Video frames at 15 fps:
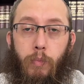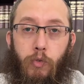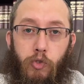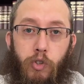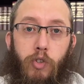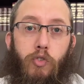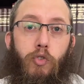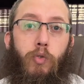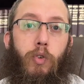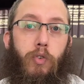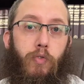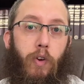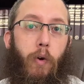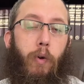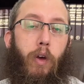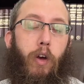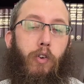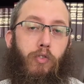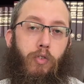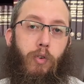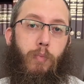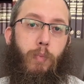And ginger is very
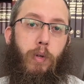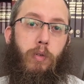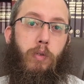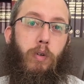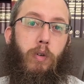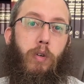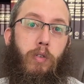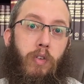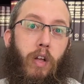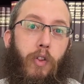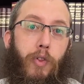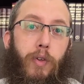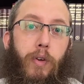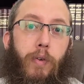Asian, but it's healthy.